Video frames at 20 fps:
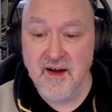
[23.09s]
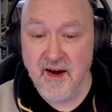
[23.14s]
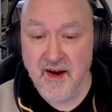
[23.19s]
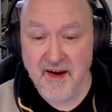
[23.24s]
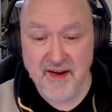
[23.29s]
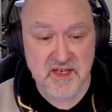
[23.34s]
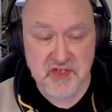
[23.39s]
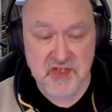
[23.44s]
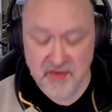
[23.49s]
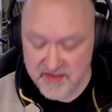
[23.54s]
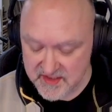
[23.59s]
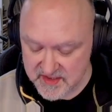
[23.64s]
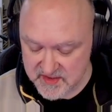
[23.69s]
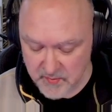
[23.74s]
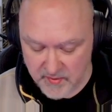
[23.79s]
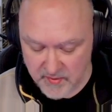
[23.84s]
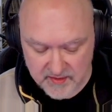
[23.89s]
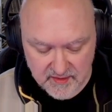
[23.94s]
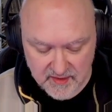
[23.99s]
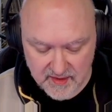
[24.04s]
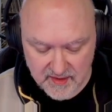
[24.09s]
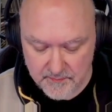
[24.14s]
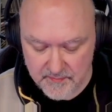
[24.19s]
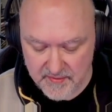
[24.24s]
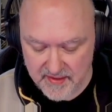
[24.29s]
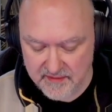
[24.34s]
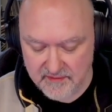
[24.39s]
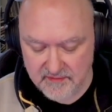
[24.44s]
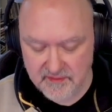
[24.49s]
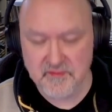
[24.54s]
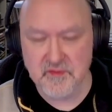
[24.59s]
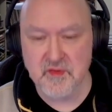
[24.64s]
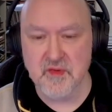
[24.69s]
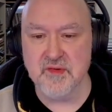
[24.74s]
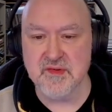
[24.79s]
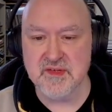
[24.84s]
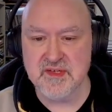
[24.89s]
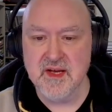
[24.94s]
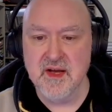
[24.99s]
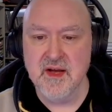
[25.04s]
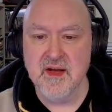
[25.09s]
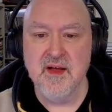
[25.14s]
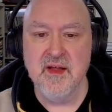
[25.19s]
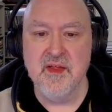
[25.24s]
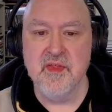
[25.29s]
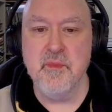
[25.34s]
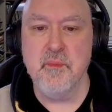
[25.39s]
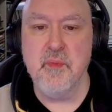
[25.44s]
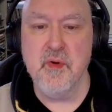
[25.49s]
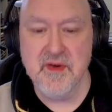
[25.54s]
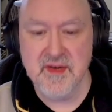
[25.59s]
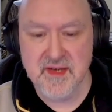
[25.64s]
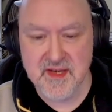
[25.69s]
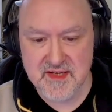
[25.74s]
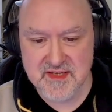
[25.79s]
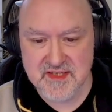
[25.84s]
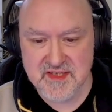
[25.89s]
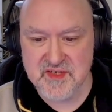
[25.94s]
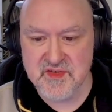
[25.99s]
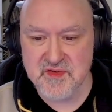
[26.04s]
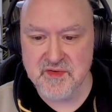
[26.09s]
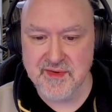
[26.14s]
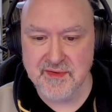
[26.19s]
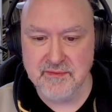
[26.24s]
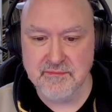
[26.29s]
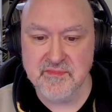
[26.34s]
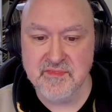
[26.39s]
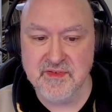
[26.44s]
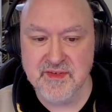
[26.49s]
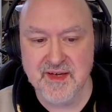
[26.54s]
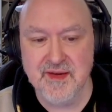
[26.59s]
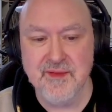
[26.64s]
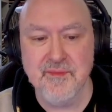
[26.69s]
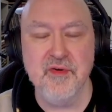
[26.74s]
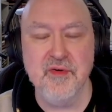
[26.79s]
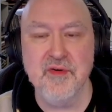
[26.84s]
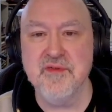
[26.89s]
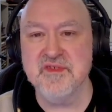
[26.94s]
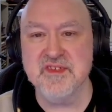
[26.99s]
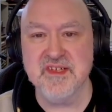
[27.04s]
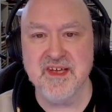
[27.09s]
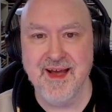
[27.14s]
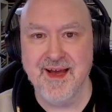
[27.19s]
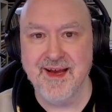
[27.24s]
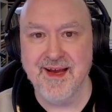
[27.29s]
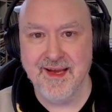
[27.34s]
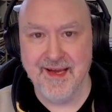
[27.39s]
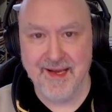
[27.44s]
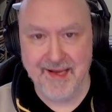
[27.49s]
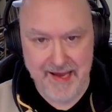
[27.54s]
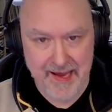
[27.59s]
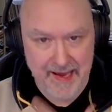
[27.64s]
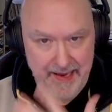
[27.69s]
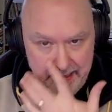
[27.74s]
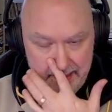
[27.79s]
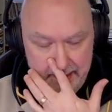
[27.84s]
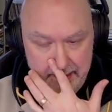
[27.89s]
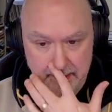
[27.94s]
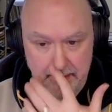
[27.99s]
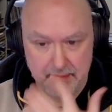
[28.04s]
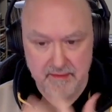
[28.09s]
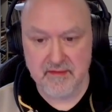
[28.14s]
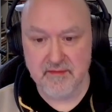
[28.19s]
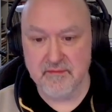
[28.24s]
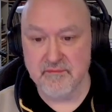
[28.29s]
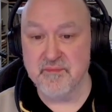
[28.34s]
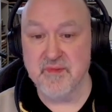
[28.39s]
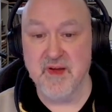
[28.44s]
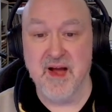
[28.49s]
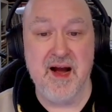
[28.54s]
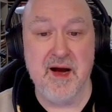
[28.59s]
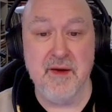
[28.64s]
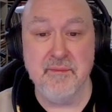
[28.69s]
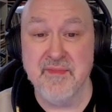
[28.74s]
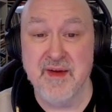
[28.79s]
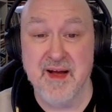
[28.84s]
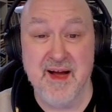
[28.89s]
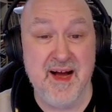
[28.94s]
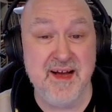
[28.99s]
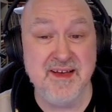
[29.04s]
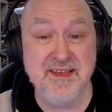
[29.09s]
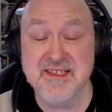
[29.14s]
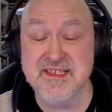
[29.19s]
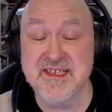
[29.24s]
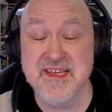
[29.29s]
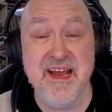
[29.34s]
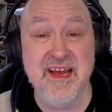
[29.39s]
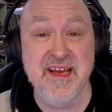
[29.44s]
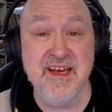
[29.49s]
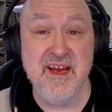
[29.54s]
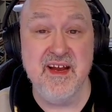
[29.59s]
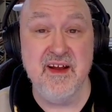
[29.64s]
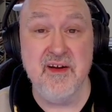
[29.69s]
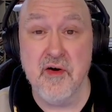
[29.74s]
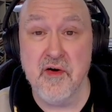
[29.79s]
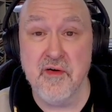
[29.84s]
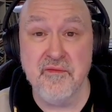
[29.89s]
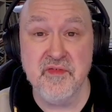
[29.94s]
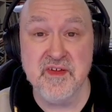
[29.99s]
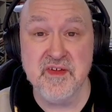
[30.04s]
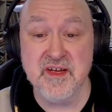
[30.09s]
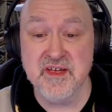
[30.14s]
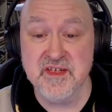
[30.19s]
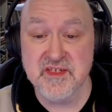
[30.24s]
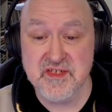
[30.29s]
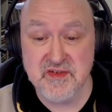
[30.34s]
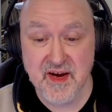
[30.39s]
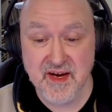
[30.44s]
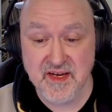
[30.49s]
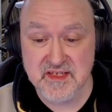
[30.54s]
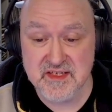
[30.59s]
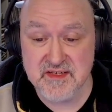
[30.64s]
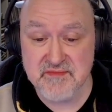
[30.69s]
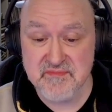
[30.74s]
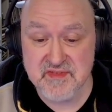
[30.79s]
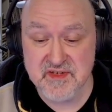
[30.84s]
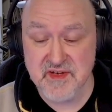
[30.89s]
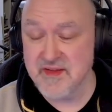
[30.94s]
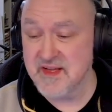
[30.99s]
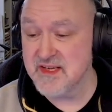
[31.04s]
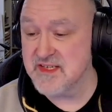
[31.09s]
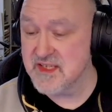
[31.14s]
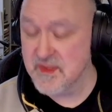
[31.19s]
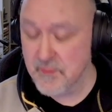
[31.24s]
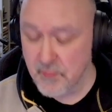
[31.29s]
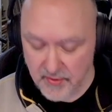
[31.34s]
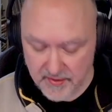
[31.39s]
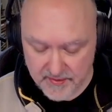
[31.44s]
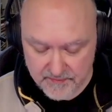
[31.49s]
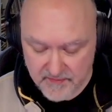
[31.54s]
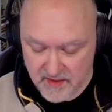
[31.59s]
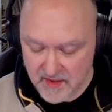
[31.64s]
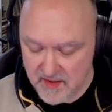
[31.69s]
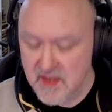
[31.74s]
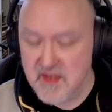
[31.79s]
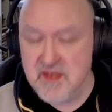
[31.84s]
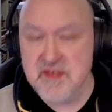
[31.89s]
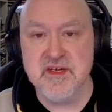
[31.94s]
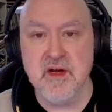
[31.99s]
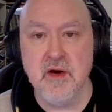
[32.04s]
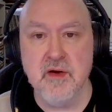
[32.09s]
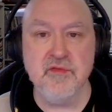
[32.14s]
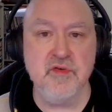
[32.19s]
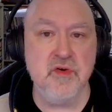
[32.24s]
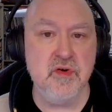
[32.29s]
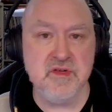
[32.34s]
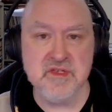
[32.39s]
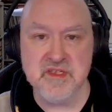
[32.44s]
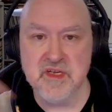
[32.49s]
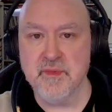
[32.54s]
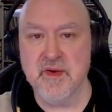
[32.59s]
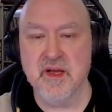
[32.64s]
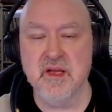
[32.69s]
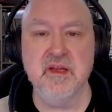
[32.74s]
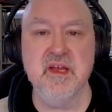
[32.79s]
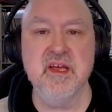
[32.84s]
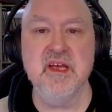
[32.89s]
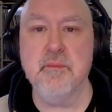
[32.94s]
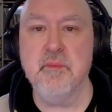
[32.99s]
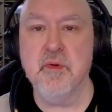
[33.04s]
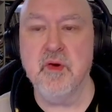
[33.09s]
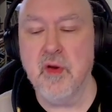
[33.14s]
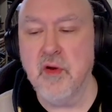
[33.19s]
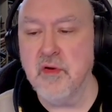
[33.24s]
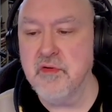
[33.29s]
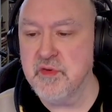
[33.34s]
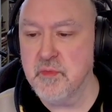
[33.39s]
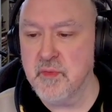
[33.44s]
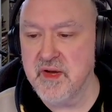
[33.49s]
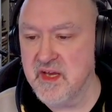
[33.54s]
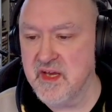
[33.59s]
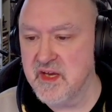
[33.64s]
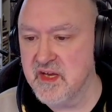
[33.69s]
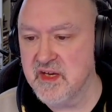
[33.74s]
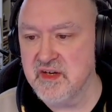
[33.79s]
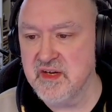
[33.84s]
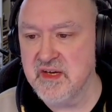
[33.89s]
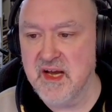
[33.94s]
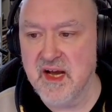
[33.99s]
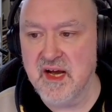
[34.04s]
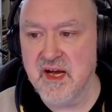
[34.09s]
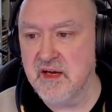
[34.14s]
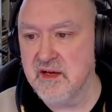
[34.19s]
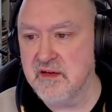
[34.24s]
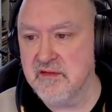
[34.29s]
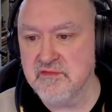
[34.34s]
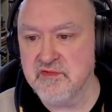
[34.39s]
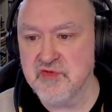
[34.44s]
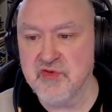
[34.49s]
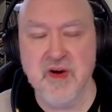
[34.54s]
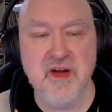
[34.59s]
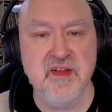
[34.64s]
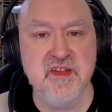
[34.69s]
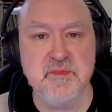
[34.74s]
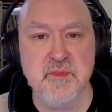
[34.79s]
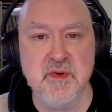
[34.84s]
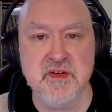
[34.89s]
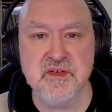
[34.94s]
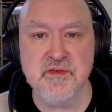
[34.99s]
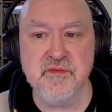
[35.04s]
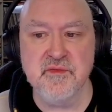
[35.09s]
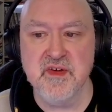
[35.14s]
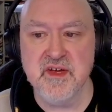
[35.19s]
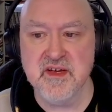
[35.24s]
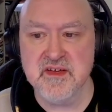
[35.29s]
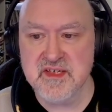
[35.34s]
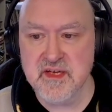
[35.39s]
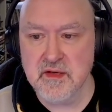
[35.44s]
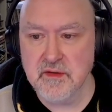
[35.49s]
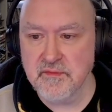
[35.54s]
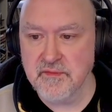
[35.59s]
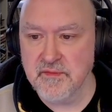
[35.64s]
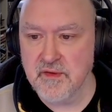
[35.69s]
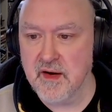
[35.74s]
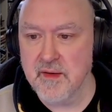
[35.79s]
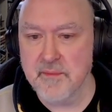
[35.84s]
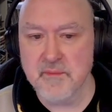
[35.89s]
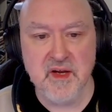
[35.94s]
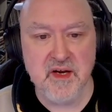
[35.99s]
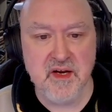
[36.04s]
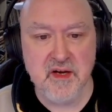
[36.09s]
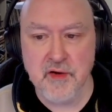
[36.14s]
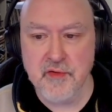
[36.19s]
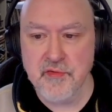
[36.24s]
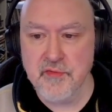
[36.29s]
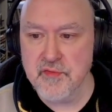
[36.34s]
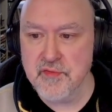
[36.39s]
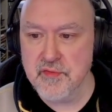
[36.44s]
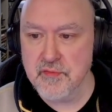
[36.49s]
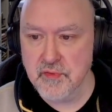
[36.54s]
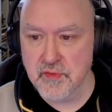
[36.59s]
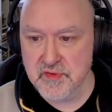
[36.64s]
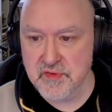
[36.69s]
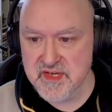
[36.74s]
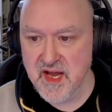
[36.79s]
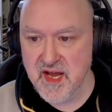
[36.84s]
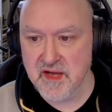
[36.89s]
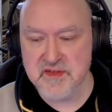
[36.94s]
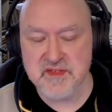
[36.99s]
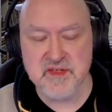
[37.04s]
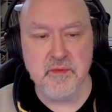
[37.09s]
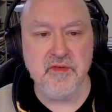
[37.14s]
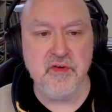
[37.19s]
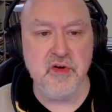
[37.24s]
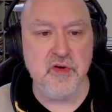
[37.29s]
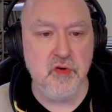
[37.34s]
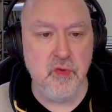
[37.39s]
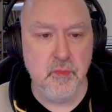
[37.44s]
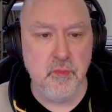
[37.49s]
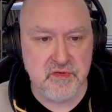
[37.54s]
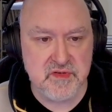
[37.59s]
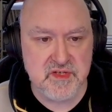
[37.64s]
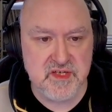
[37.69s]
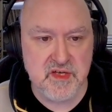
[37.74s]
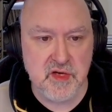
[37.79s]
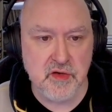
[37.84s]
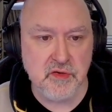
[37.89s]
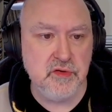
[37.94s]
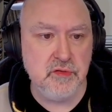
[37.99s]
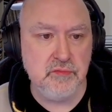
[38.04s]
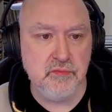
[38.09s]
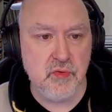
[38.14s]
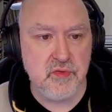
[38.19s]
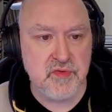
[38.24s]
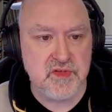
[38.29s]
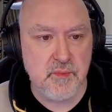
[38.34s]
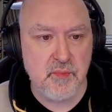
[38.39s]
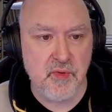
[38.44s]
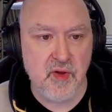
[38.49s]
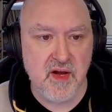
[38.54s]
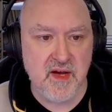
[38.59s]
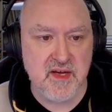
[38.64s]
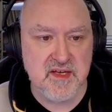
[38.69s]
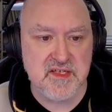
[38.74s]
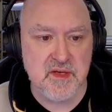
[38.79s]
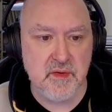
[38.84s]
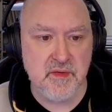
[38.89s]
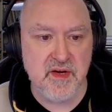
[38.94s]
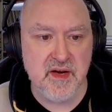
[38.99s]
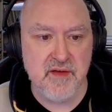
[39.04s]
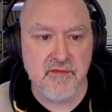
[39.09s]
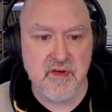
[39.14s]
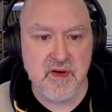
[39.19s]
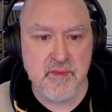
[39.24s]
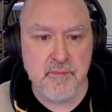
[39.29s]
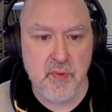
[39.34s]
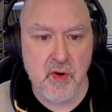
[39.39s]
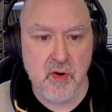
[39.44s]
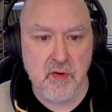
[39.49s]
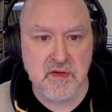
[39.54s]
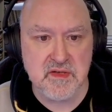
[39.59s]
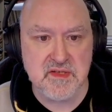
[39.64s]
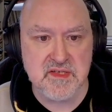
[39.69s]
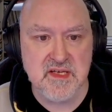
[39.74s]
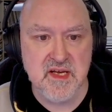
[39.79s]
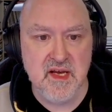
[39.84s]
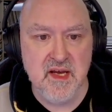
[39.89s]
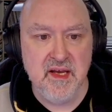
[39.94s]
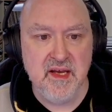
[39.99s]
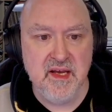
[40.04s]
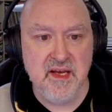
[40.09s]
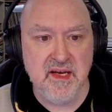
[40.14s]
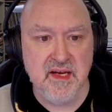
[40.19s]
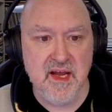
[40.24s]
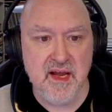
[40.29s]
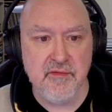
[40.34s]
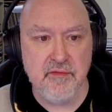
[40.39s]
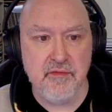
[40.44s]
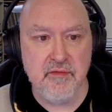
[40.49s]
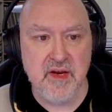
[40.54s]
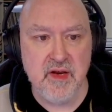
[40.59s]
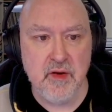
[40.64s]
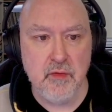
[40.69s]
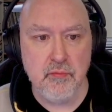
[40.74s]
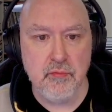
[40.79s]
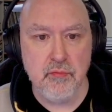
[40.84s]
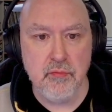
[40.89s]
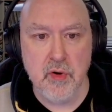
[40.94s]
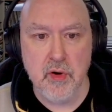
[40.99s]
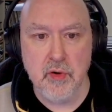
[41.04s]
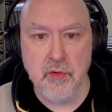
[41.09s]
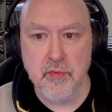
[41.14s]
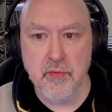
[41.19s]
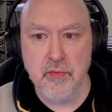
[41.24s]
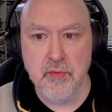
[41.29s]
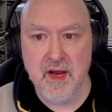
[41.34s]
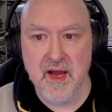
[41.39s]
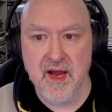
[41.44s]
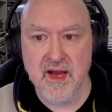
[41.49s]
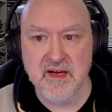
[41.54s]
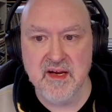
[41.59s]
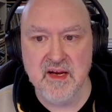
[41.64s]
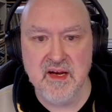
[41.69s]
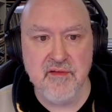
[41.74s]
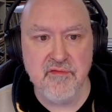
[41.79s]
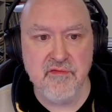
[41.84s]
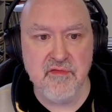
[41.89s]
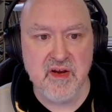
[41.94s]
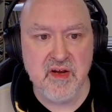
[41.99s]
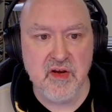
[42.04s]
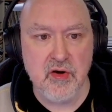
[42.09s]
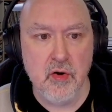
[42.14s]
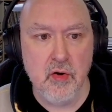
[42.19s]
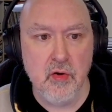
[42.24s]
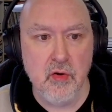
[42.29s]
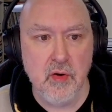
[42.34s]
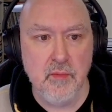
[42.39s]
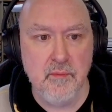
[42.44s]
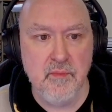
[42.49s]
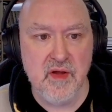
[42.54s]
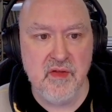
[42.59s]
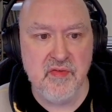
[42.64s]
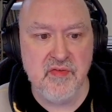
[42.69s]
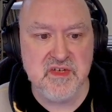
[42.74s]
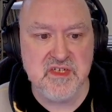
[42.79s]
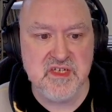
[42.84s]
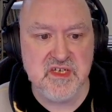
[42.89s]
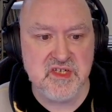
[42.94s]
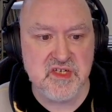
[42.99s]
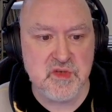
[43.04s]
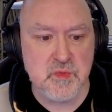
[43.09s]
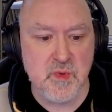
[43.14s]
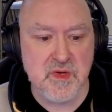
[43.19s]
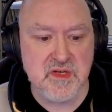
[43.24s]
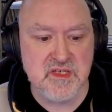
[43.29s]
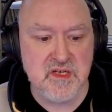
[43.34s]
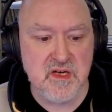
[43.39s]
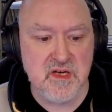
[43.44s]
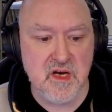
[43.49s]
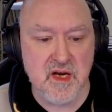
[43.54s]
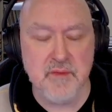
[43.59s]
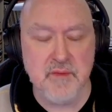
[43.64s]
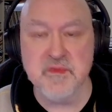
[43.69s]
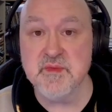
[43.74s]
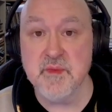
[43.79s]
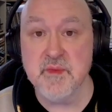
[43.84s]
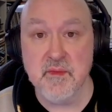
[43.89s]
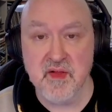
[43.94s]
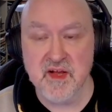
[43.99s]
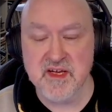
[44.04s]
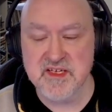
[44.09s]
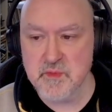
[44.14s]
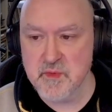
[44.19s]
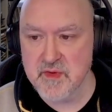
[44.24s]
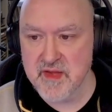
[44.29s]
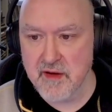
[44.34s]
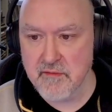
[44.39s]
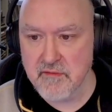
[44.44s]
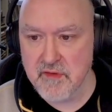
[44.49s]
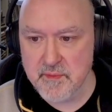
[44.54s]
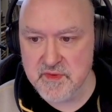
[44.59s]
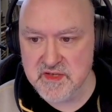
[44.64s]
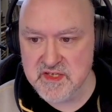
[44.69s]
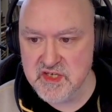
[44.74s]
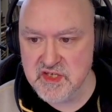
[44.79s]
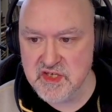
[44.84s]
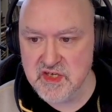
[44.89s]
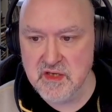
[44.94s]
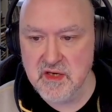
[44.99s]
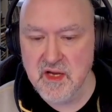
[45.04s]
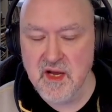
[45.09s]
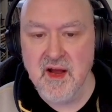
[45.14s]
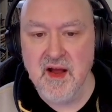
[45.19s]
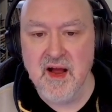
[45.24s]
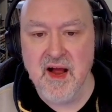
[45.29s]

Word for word: I enjoyed this one, um, and of course, the point is to improve scanning and um, understanding of the constraints. So that's the point. So of course there'll be a link below to where you can uh, try this puzzle for yourself. I'm going to go through the rules now. So we've got normal Sudoku rules apply. So in every box, in every row and in every column, the digits 1 to 9 must be placed without repetition.